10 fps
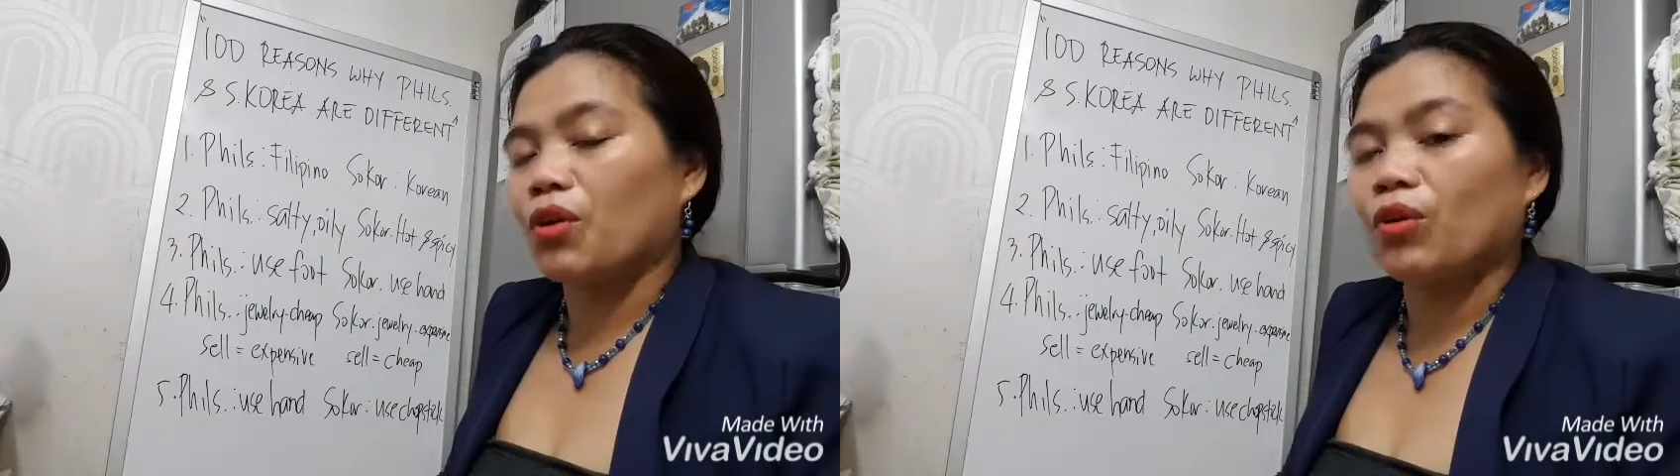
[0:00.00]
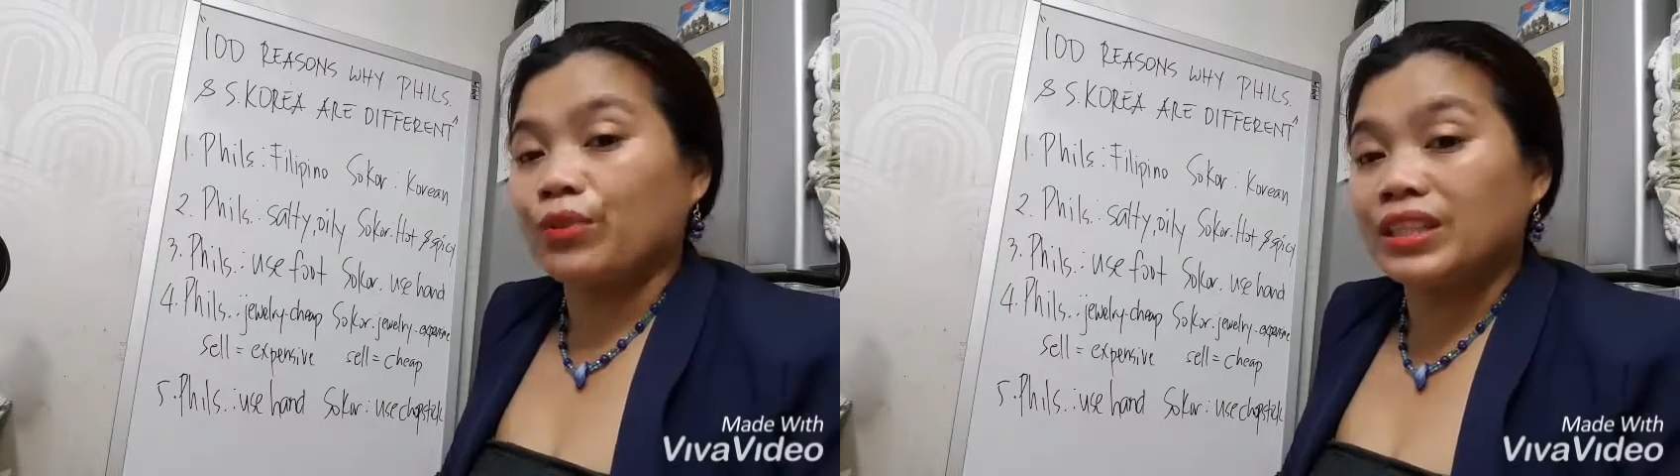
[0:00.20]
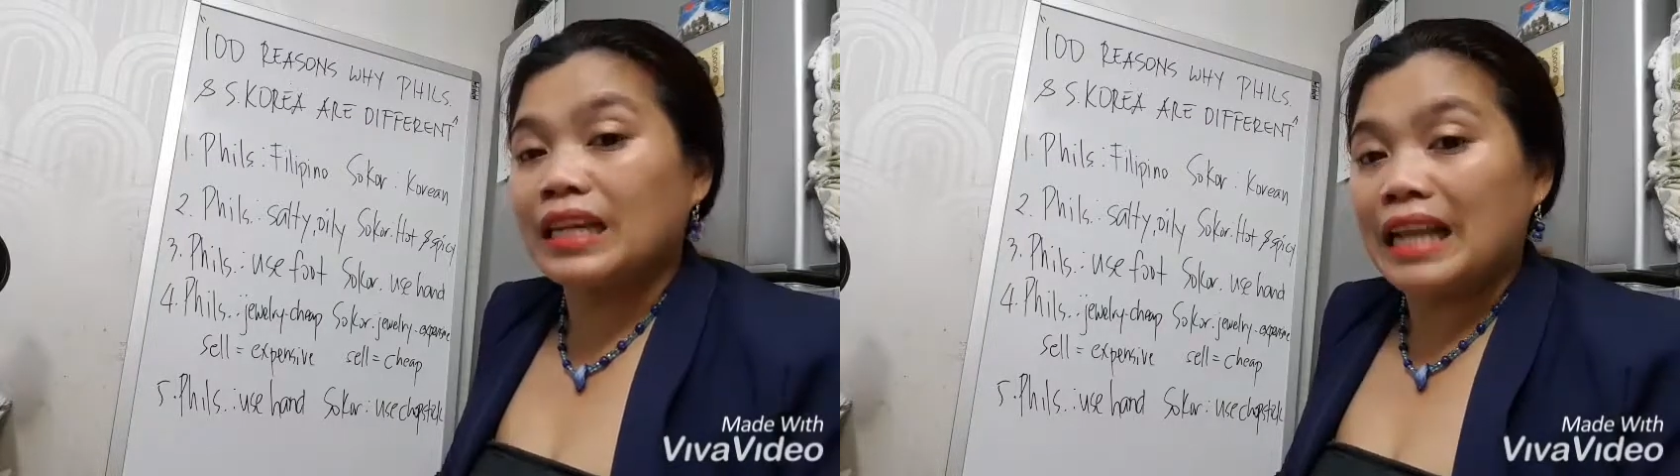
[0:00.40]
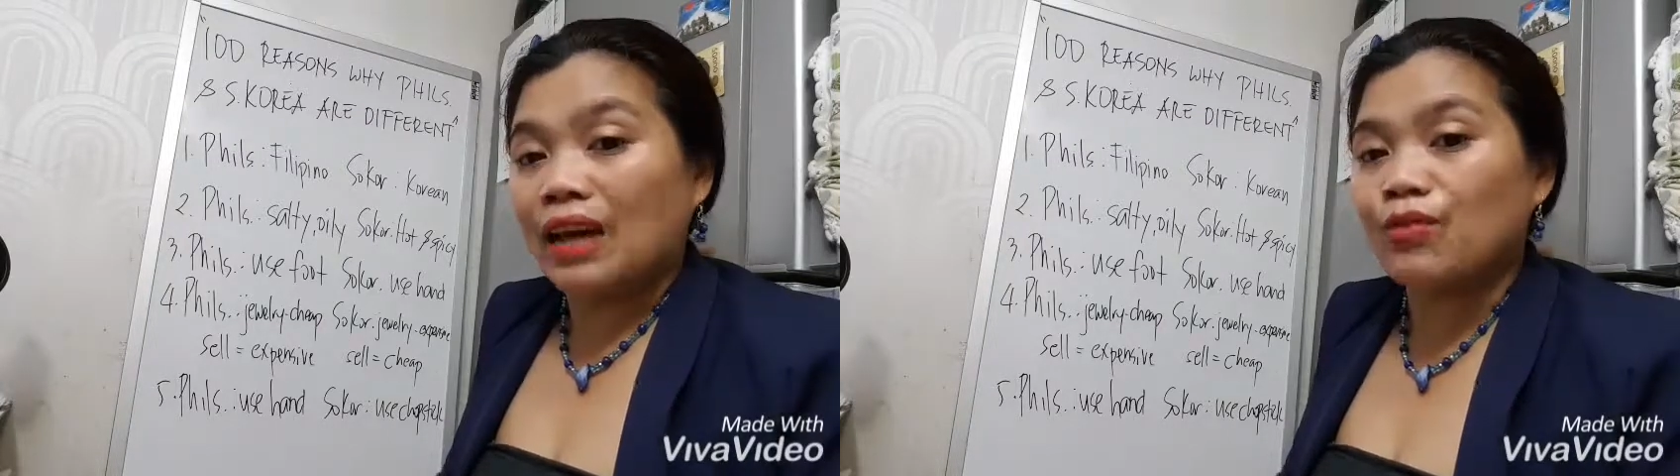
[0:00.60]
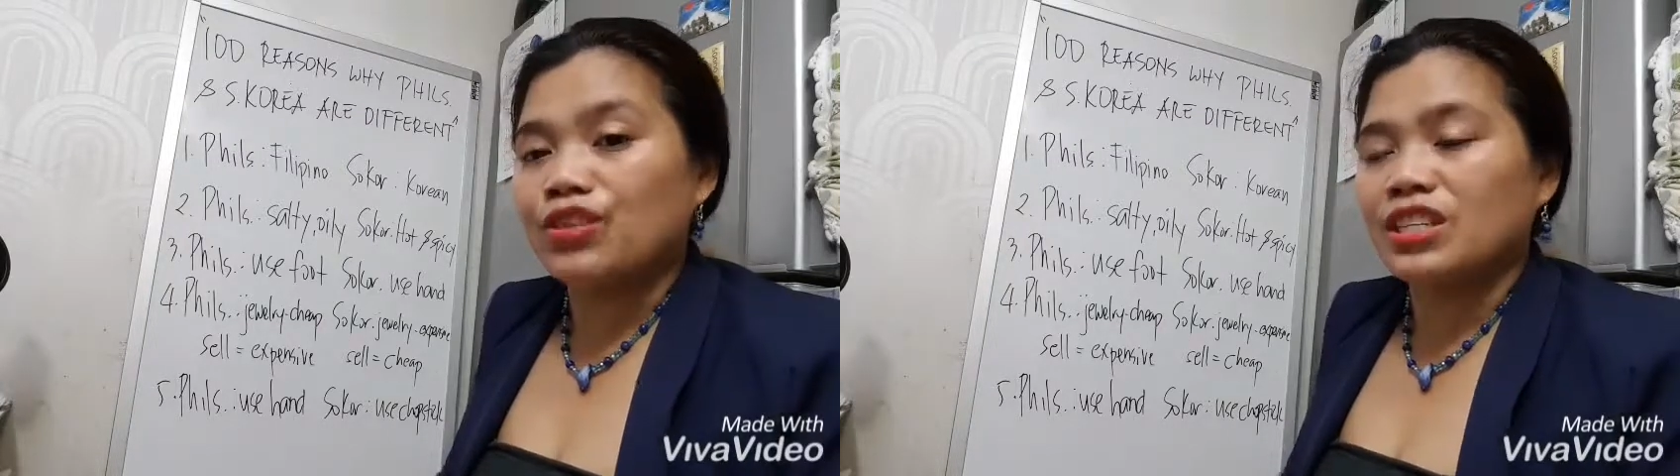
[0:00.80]
already
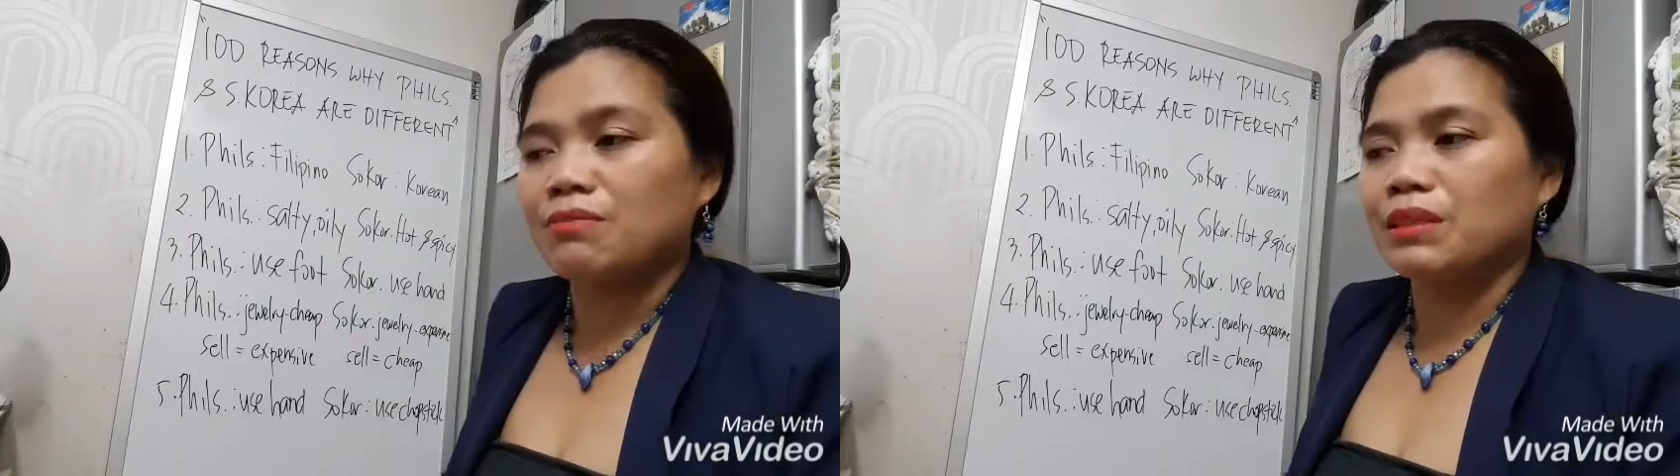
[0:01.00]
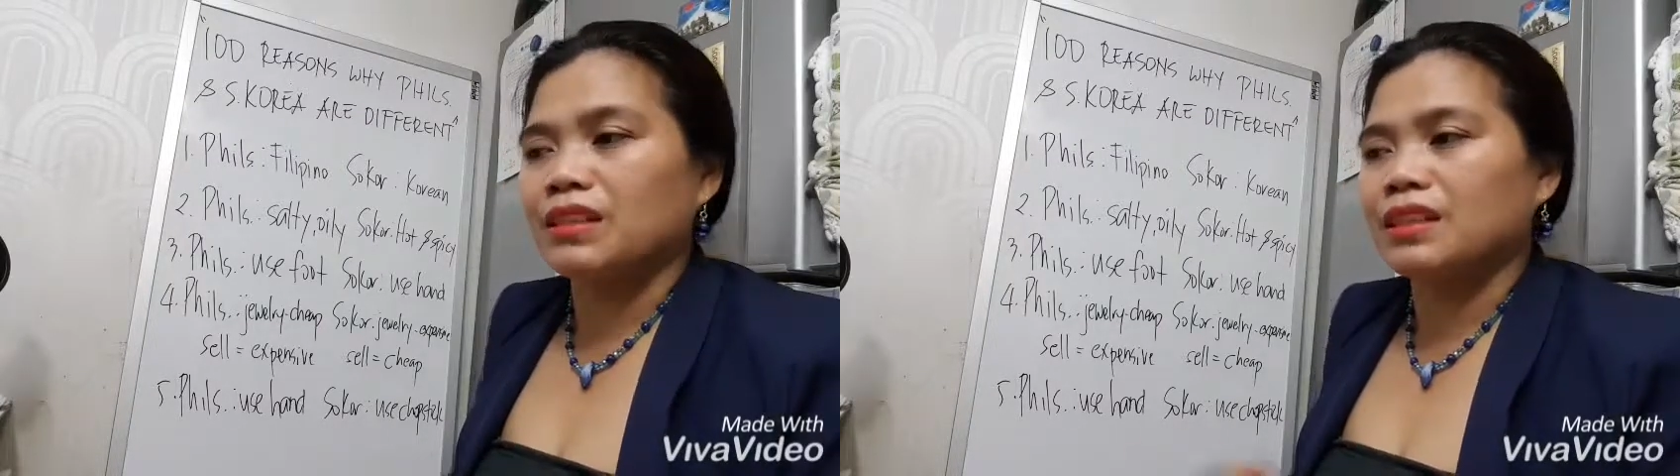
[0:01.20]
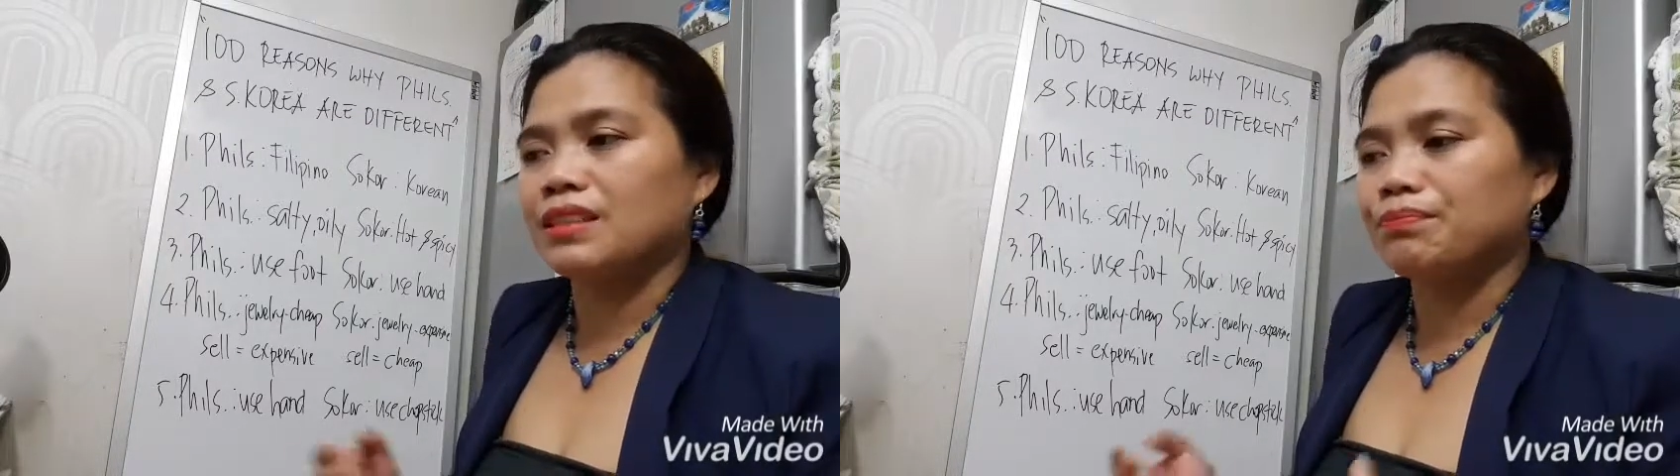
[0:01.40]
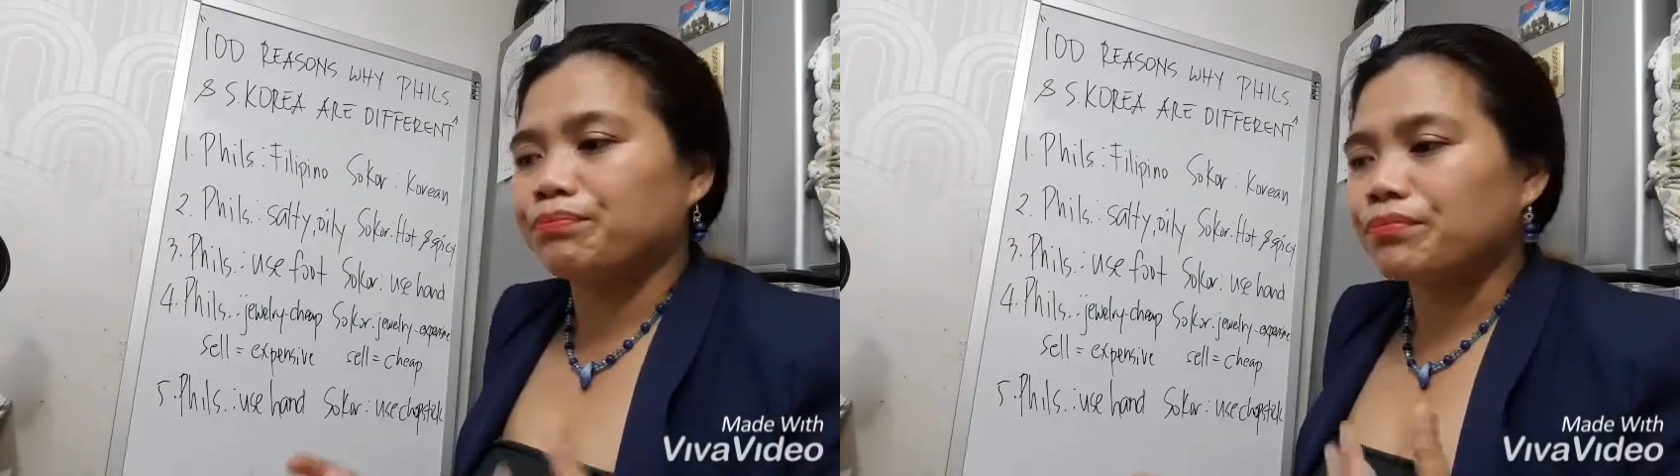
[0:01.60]
languages because